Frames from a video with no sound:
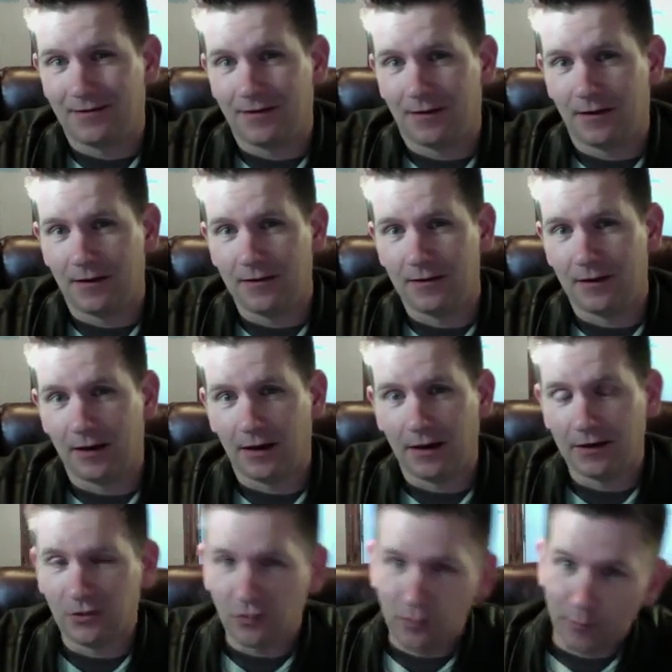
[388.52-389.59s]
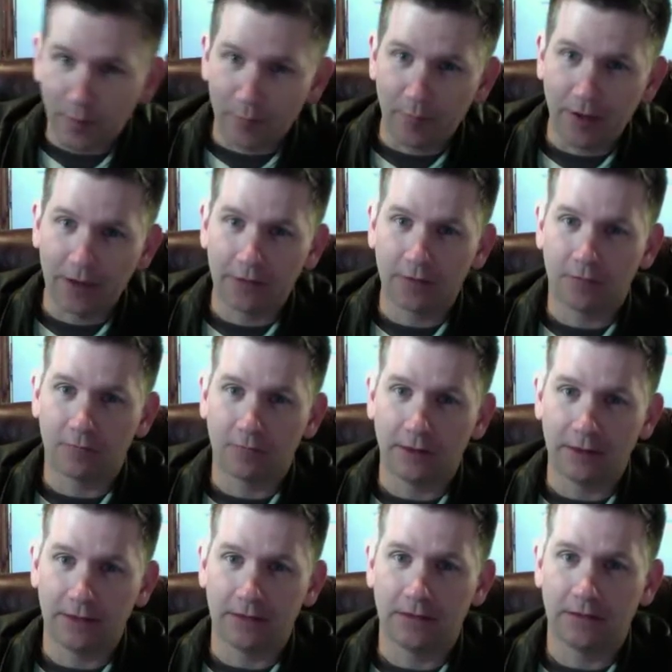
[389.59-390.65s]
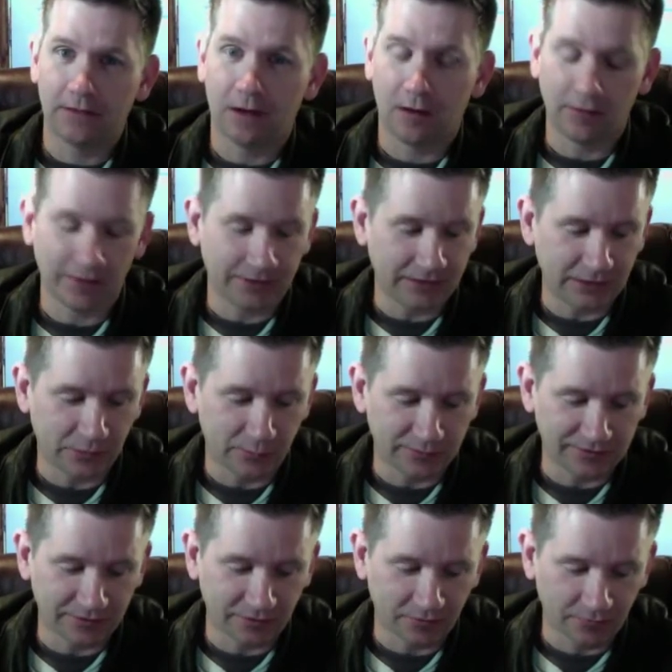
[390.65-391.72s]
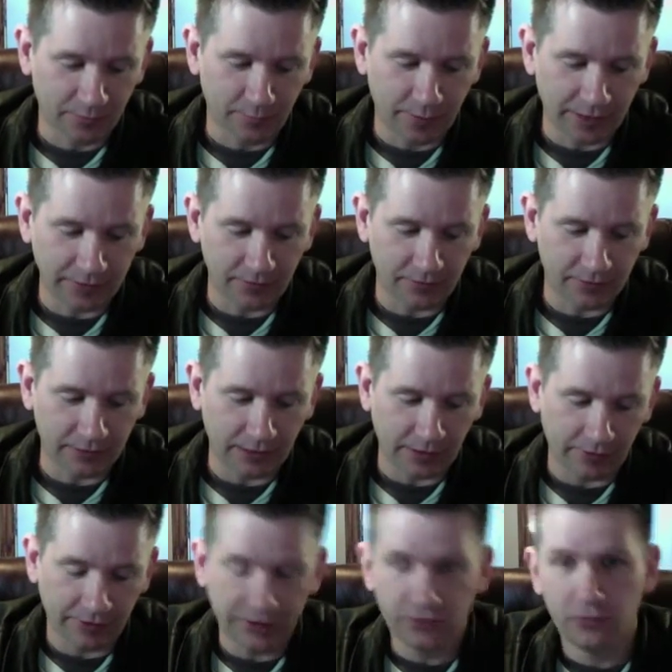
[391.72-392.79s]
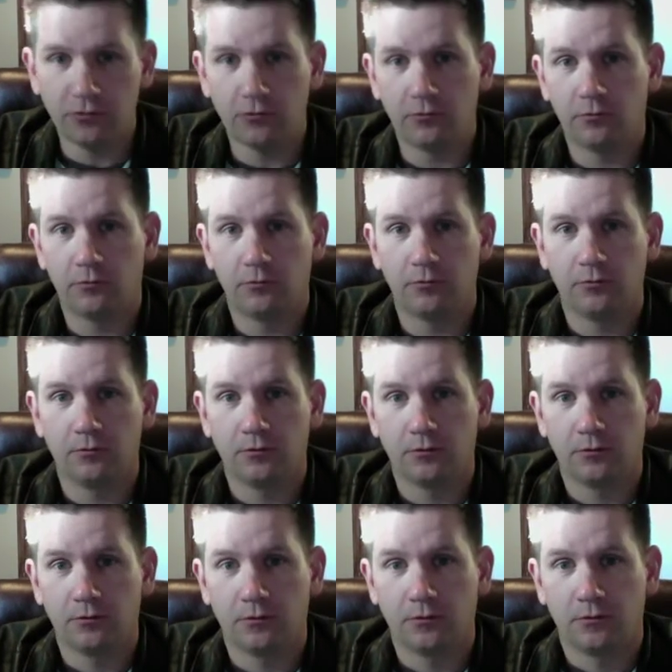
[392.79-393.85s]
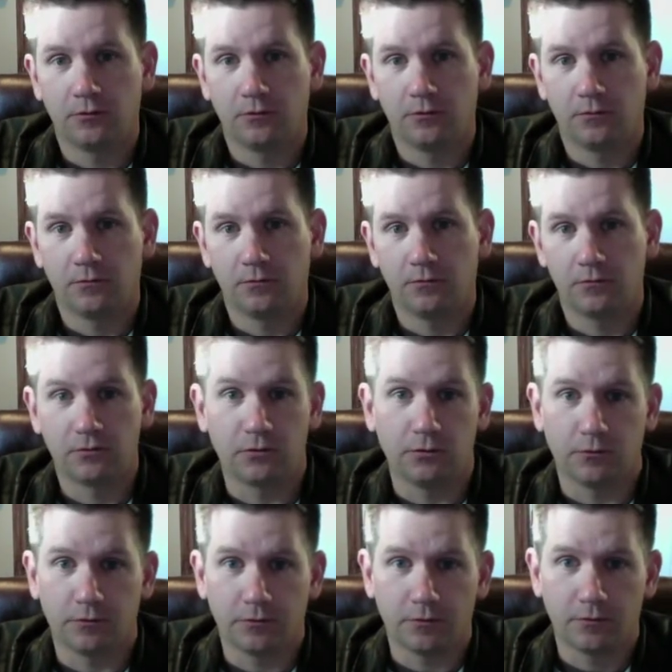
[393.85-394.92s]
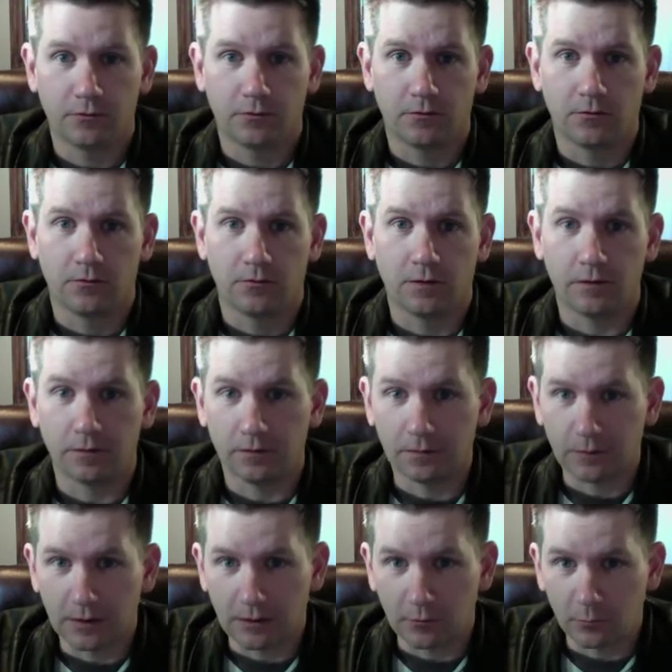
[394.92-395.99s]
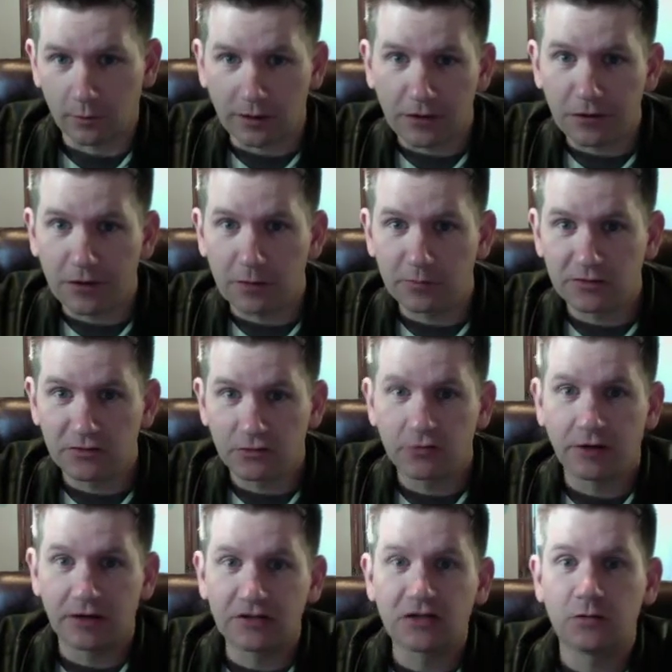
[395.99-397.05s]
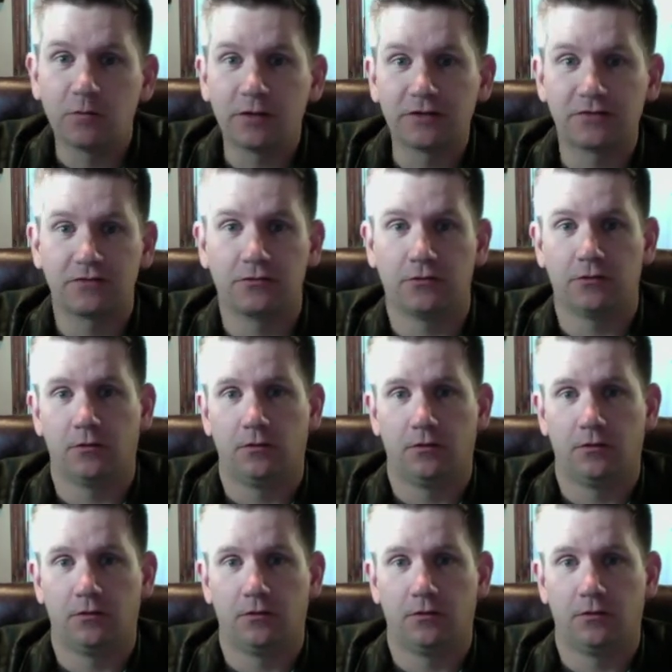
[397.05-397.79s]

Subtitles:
I knew in my mind already. All I needed was a little reminder that I already knew truth. That what I thought was true actually was true.